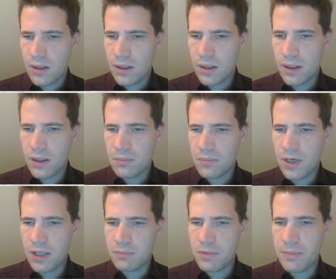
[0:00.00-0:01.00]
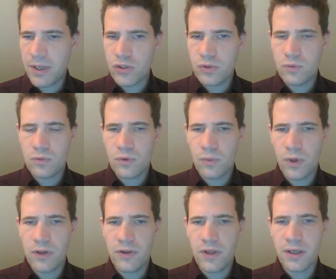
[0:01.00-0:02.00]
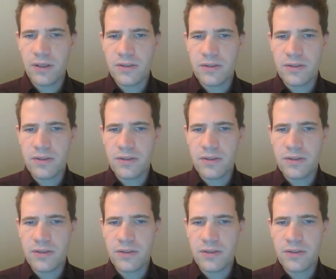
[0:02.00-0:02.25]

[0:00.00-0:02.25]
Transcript: let me mention one thing.